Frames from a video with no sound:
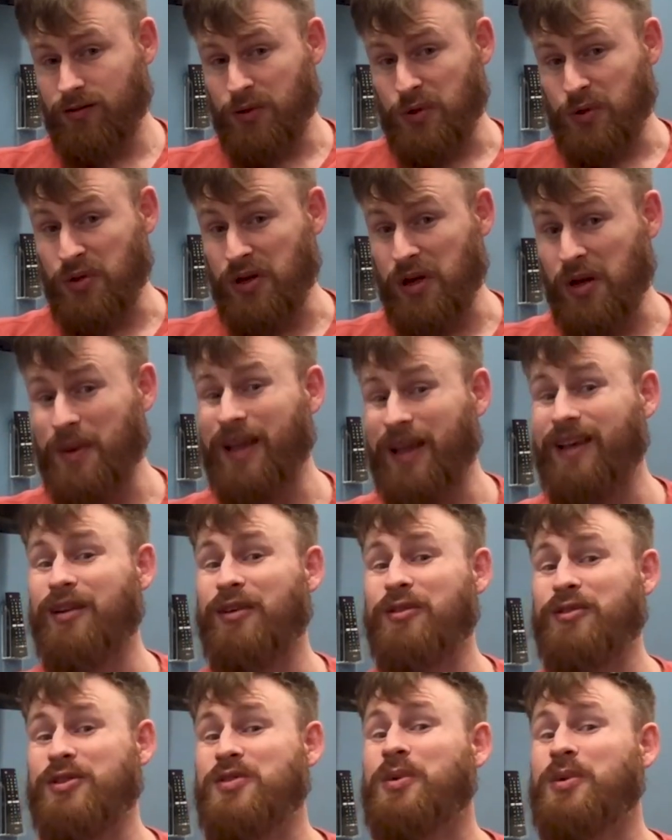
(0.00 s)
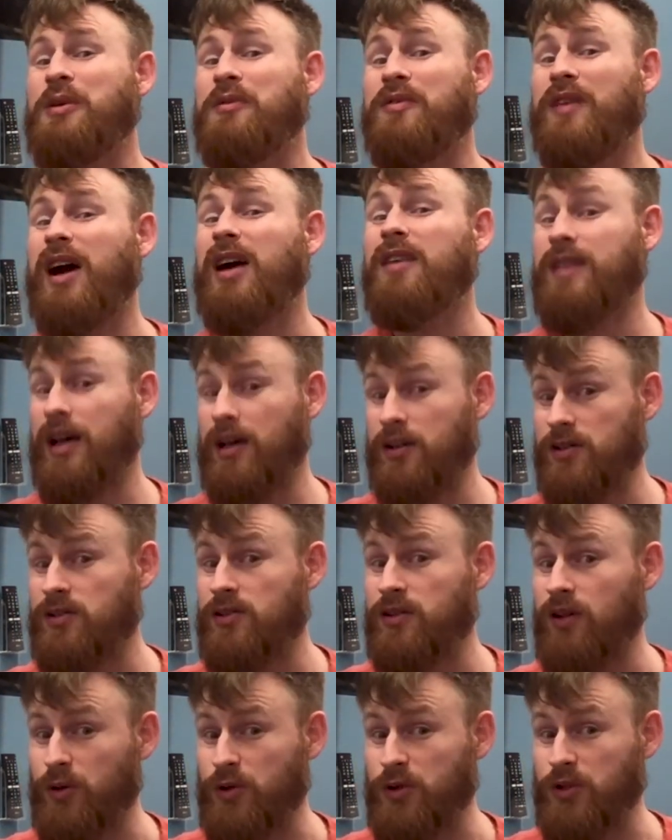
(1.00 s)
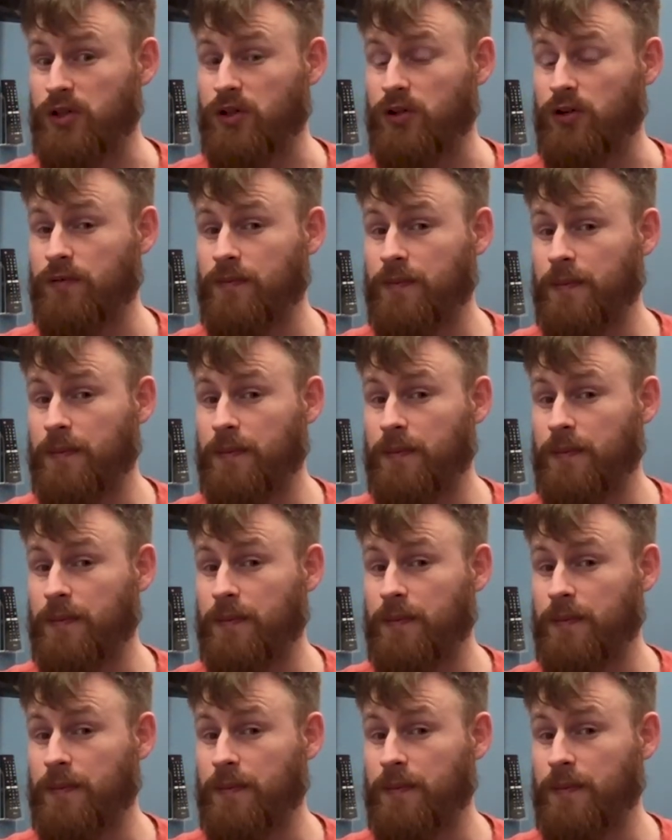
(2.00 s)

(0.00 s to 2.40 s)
you're now making $125,000 a year.